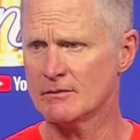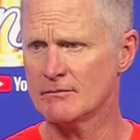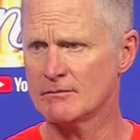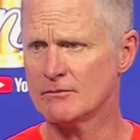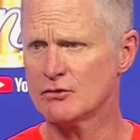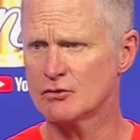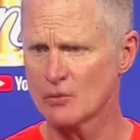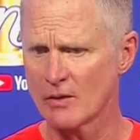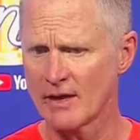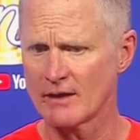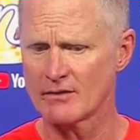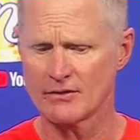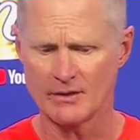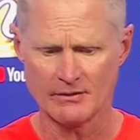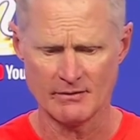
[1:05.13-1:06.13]

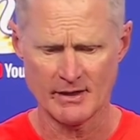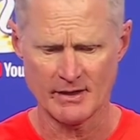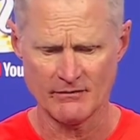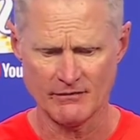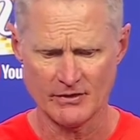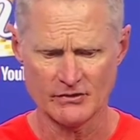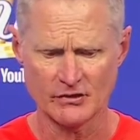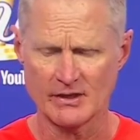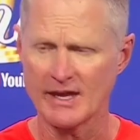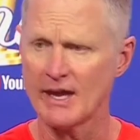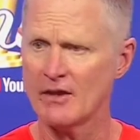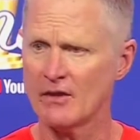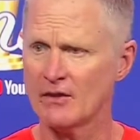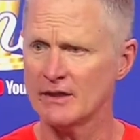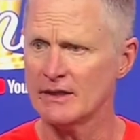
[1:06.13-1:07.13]
strength and
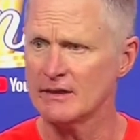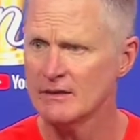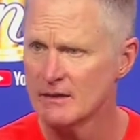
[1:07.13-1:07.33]
physicality